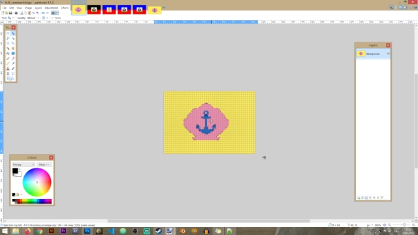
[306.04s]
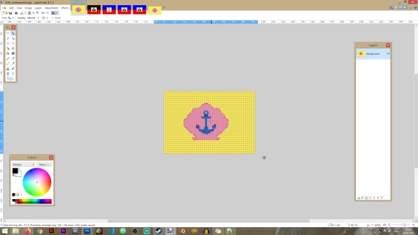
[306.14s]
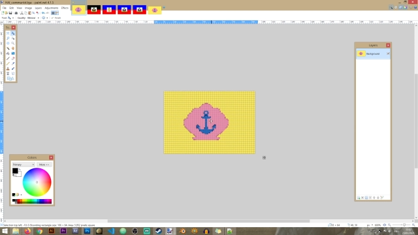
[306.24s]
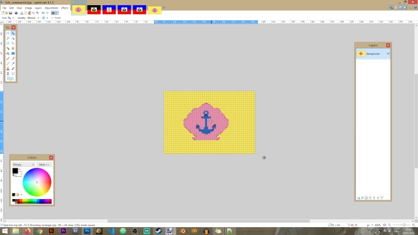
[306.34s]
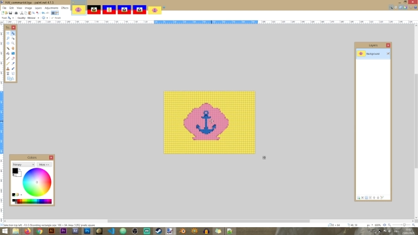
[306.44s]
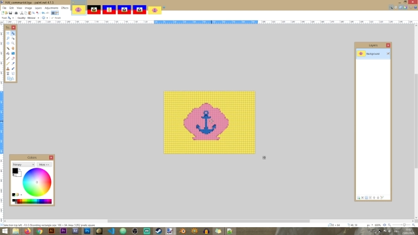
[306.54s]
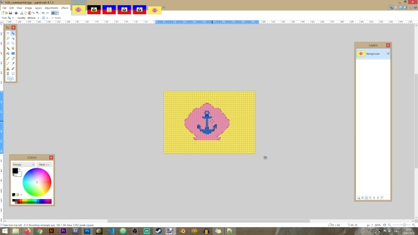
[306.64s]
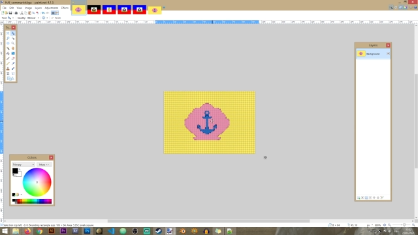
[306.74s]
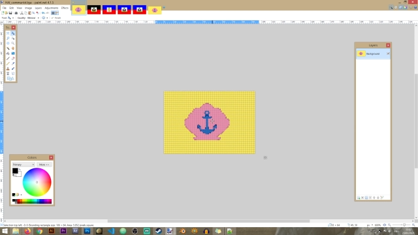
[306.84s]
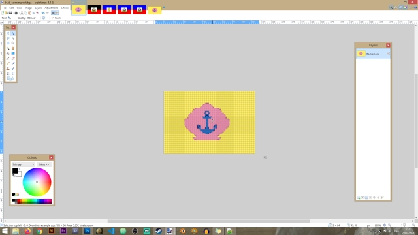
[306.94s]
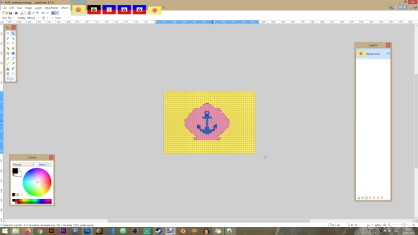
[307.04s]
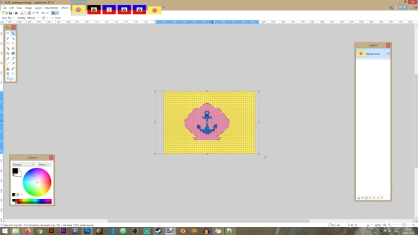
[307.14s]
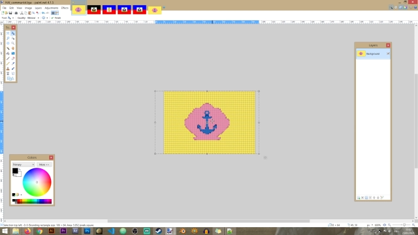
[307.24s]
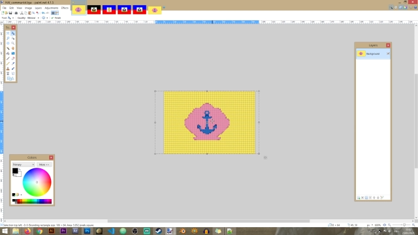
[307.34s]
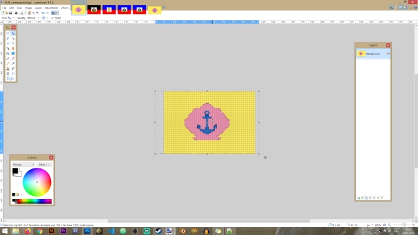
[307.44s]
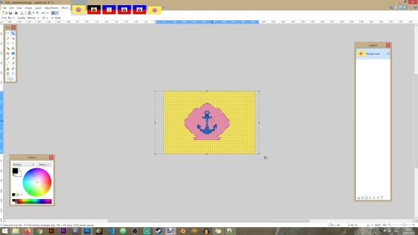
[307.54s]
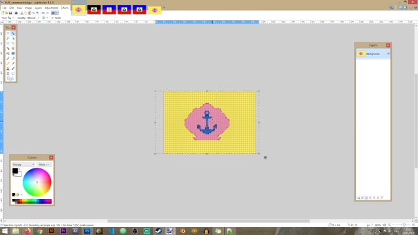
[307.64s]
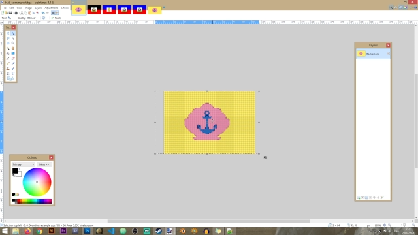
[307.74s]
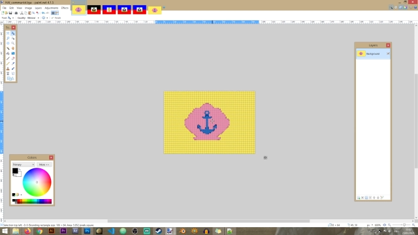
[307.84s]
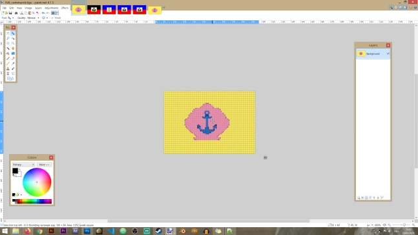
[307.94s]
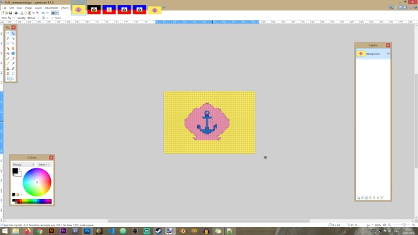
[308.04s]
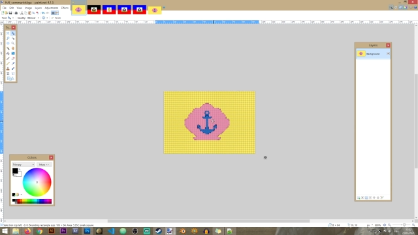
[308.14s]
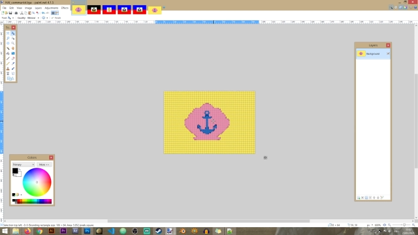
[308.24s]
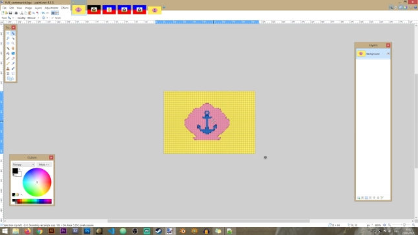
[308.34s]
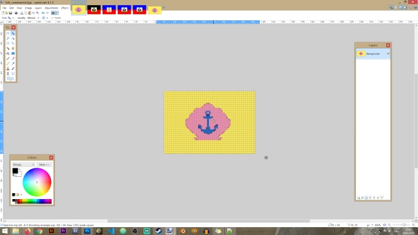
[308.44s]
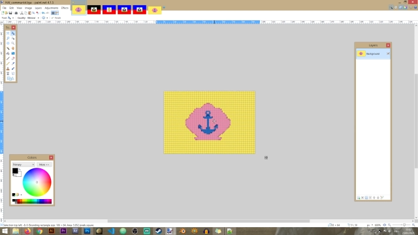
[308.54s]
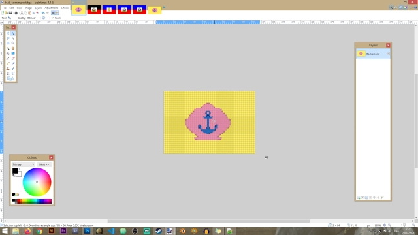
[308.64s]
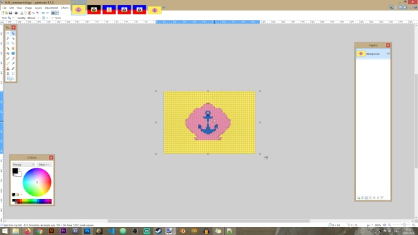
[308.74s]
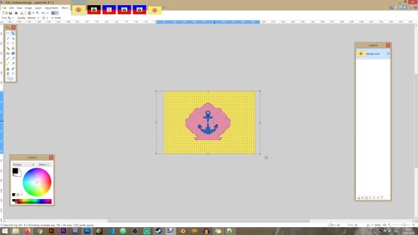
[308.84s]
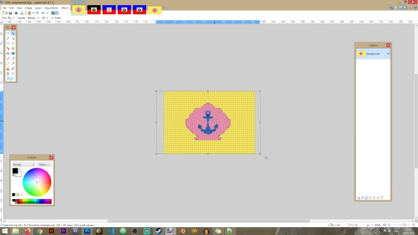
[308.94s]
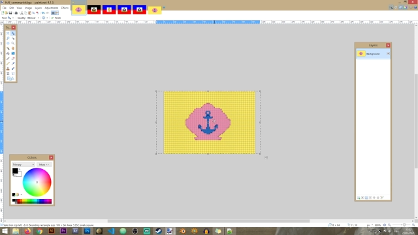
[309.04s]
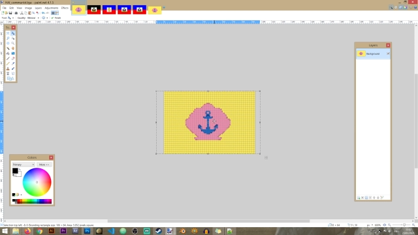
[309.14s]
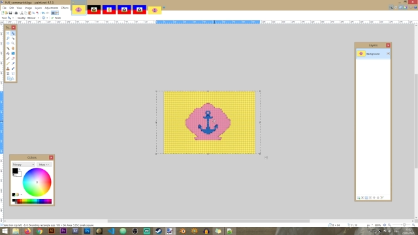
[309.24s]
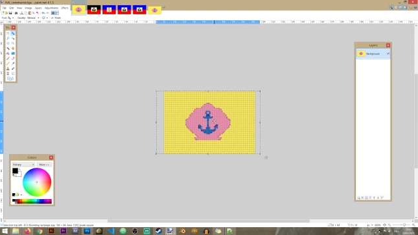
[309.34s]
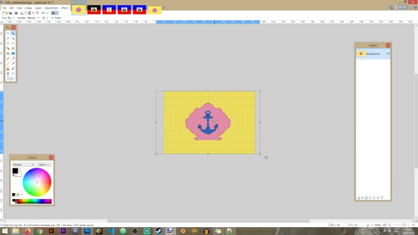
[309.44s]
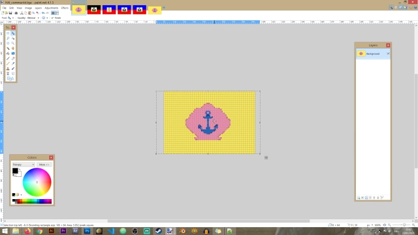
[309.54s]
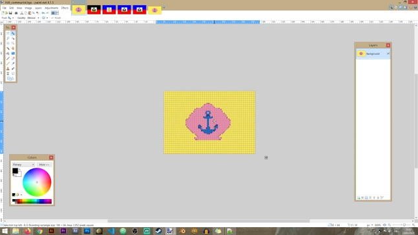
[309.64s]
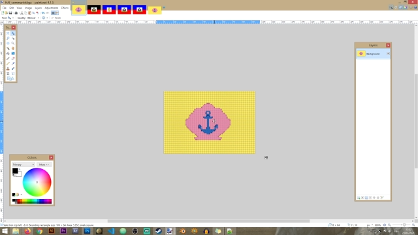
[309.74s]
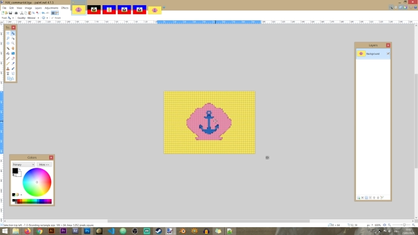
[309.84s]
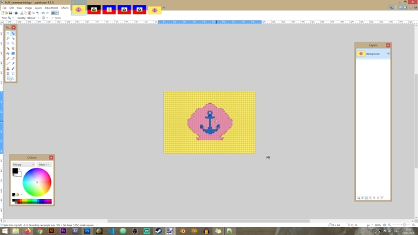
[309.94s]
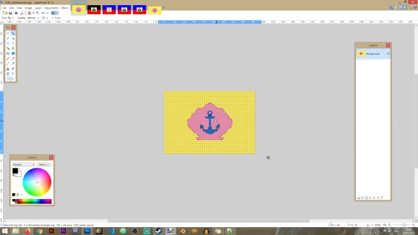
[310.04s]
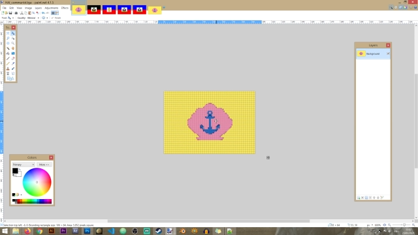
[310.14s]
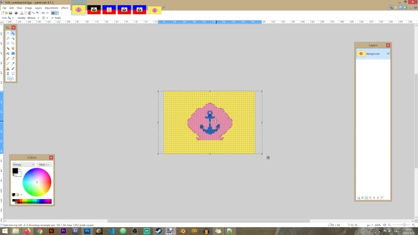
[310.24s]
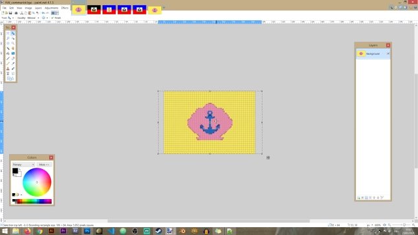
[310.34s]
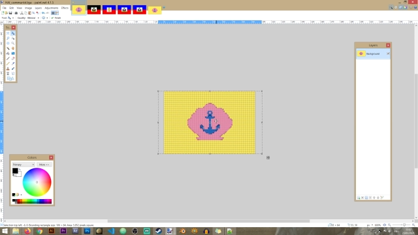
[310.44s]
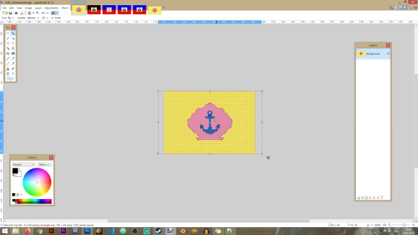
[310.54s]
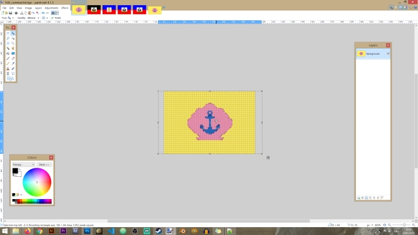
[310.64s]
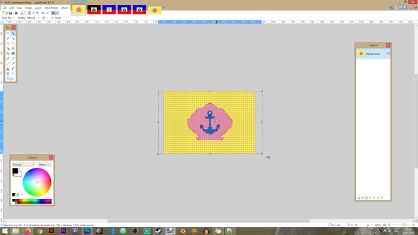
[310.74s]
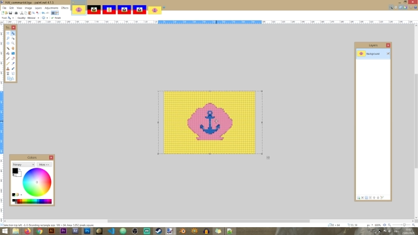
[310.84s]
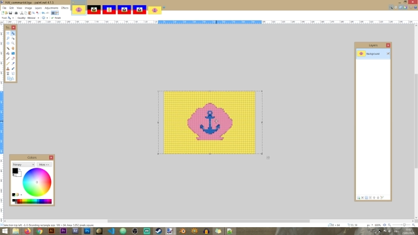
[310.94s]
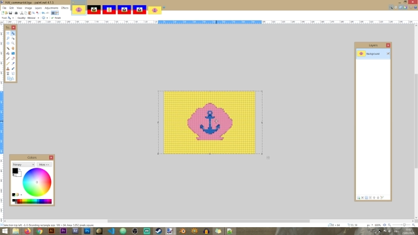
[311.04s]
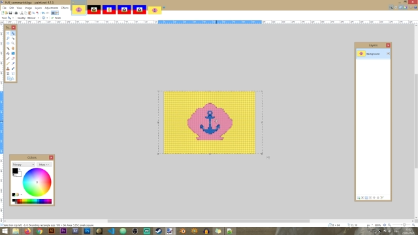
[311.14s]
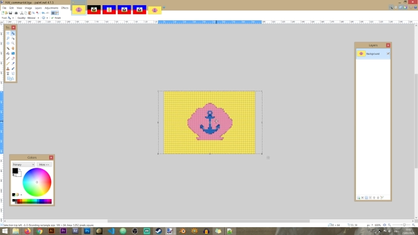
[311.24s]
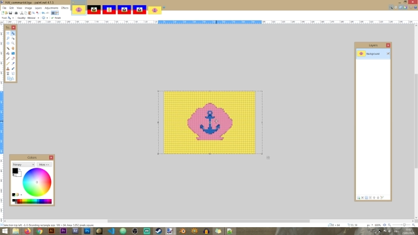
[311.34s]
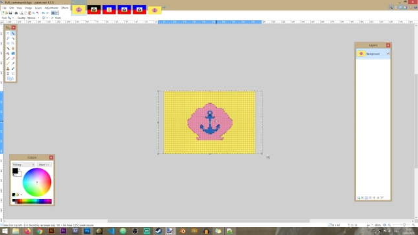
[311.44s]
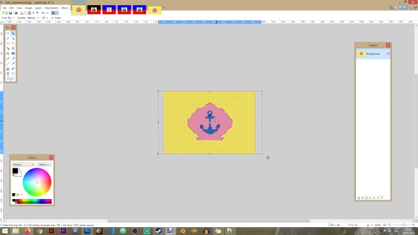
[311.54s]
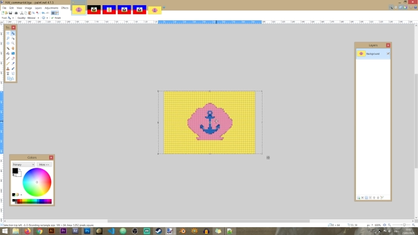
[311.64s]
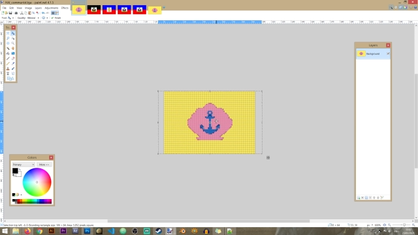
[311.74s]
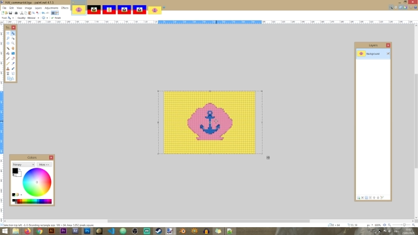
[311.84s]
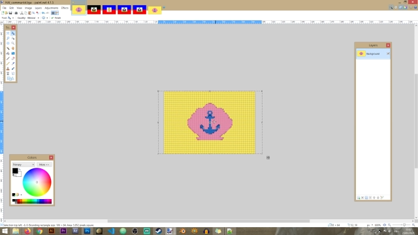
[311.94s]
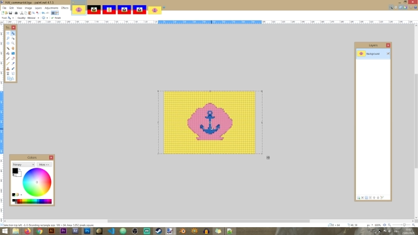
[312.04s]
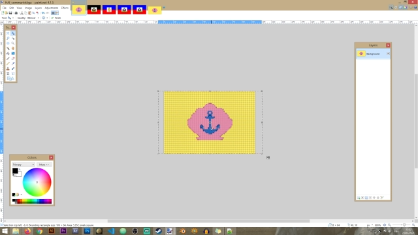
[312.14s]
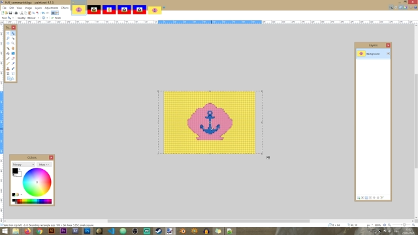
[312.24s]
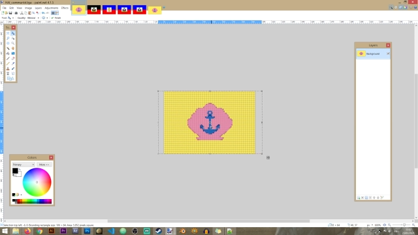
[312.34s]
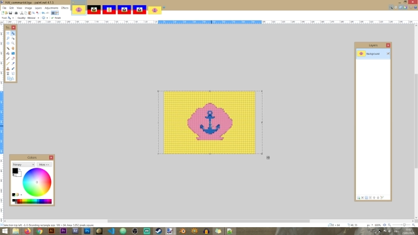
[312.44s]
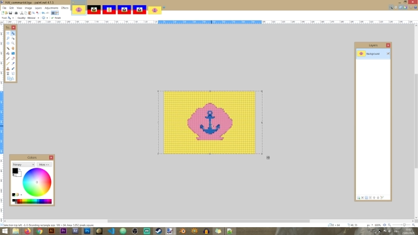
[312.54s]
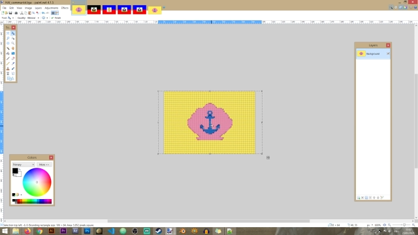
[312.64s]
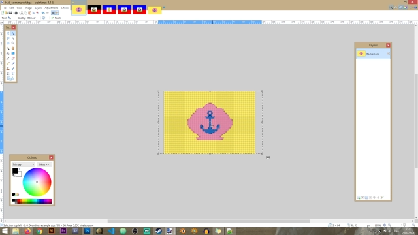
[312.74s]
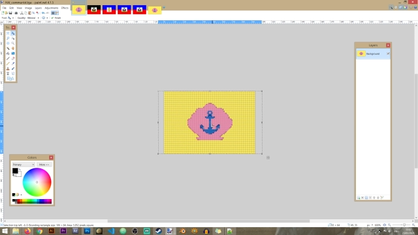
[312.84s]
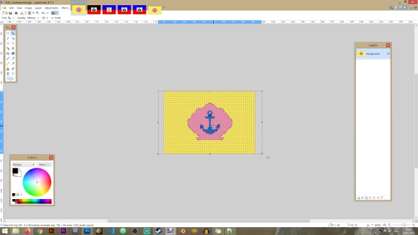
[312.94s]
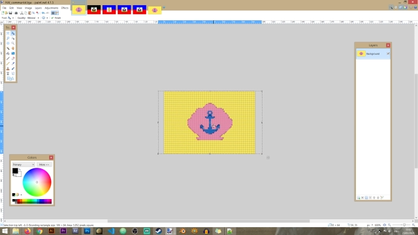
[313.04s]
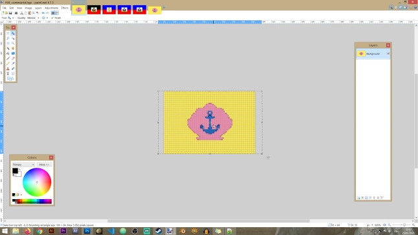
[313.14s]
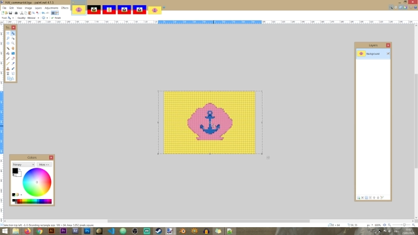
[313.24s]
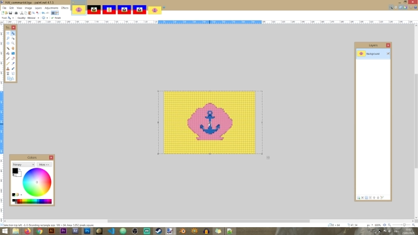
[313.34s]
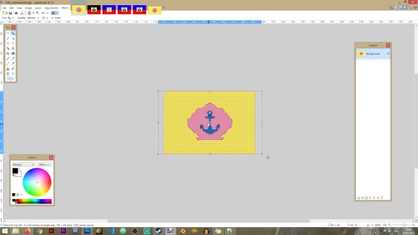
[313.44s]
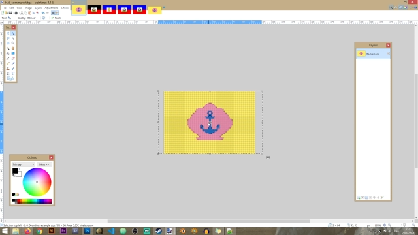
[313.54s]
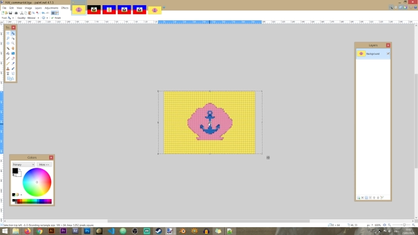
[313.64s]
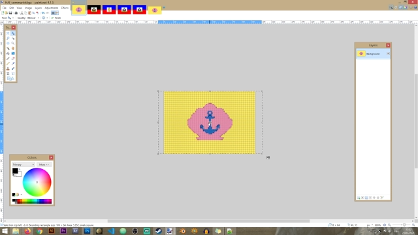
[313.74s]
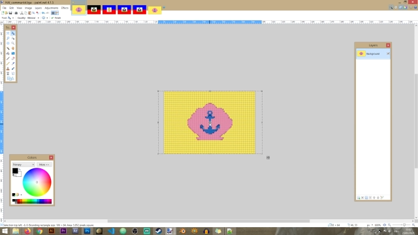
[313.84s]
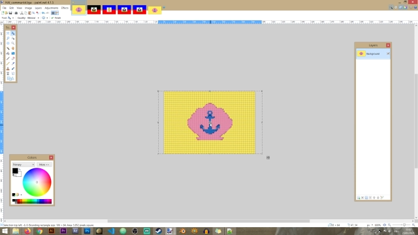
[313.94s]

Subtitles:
Nobody's mouth can be seen.